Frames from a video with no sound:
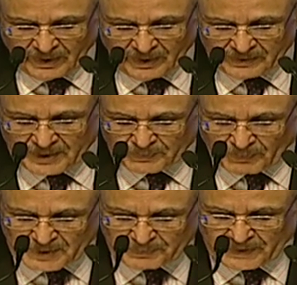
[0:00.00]
This
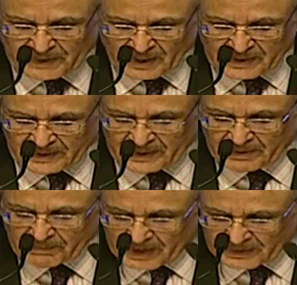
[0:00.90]
must be done in a
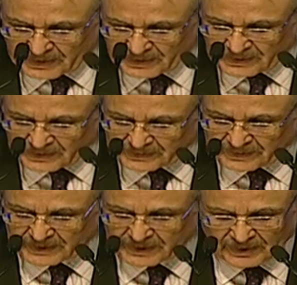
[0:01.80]
manner that
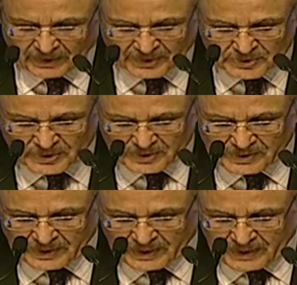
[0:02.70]
encourages
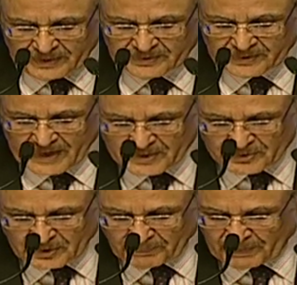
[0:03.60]

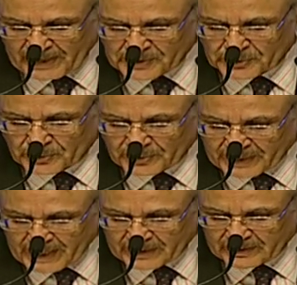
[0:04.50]
international players to
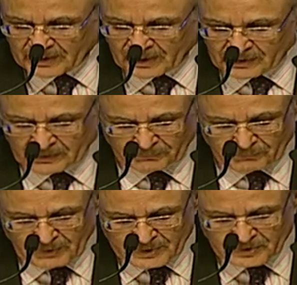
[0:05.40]
create the
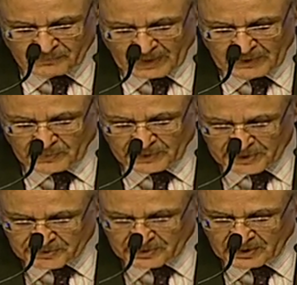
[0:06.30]
fullest value
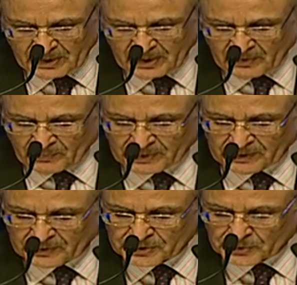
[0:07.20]
addition within
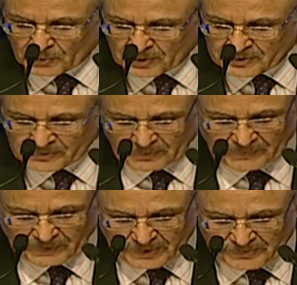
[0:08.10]
the shores of the
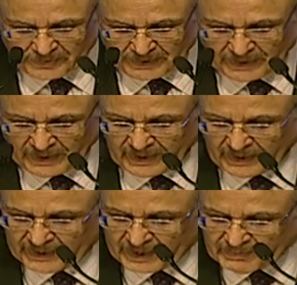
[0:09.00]
country,
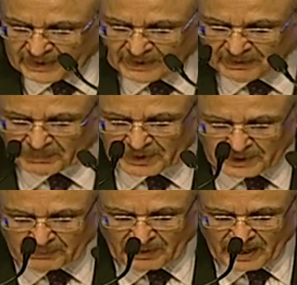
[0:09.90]
enabling a
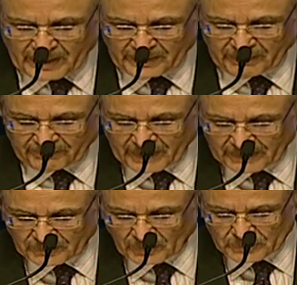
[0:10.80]
multiplier effect
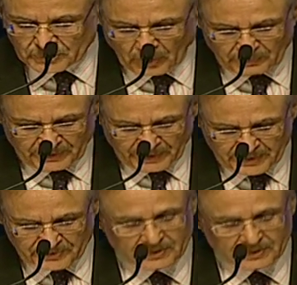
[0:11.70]
on job creation.